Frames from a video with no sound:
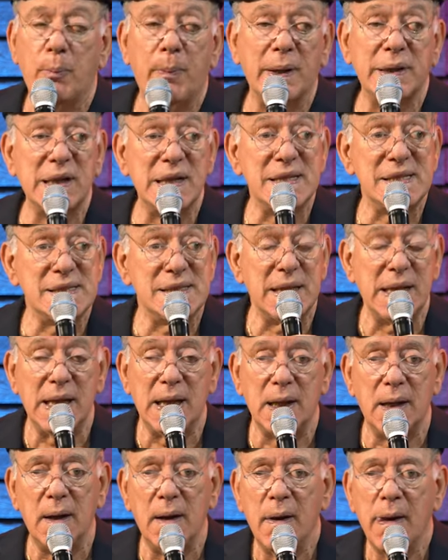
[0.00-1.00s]
But
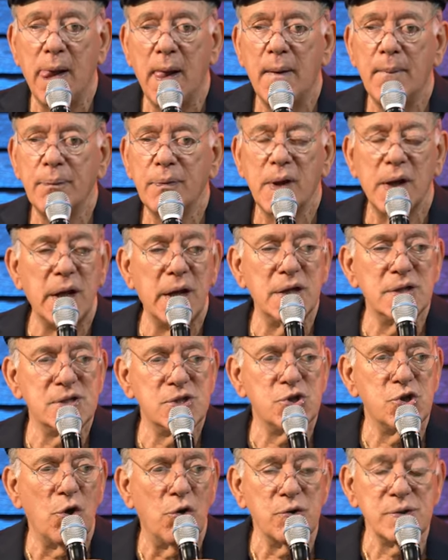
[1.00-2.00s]
he's
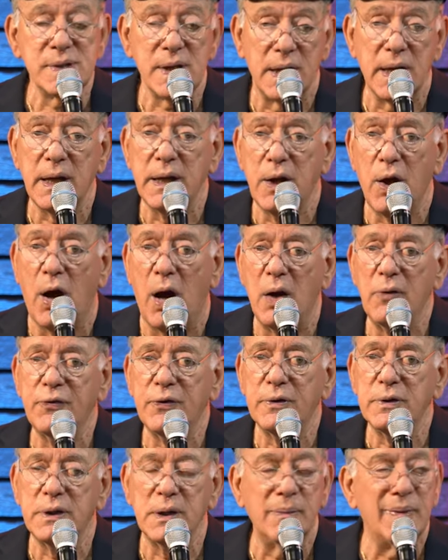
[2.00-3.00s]
chosen, and he
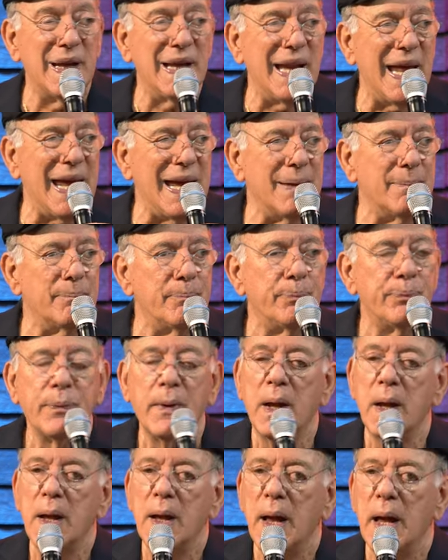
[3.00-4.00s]
offered him a name,
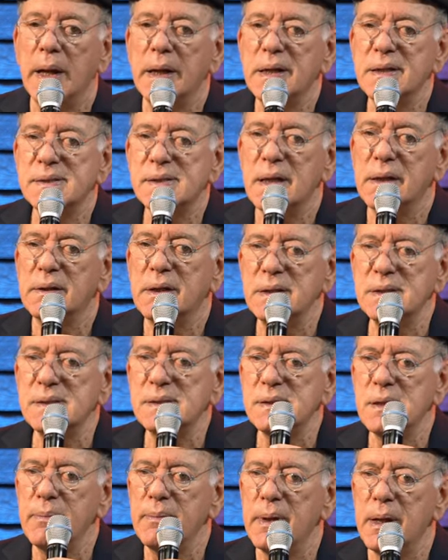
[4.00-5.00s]
and he said, this
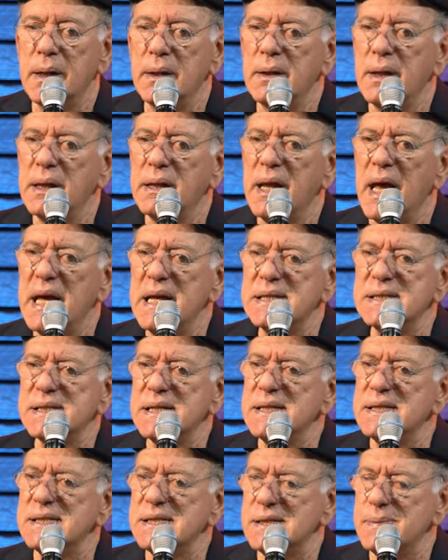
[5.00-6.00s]
is a man that has
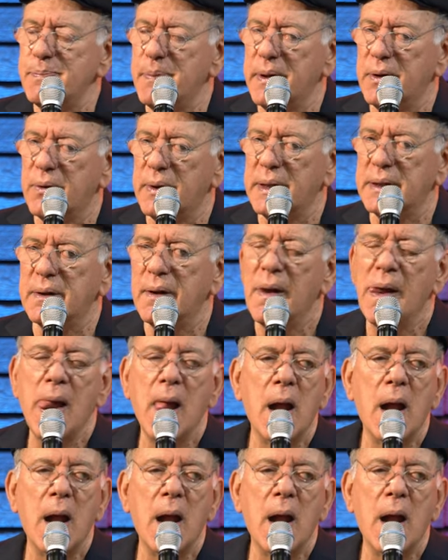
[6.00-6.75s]
spirit.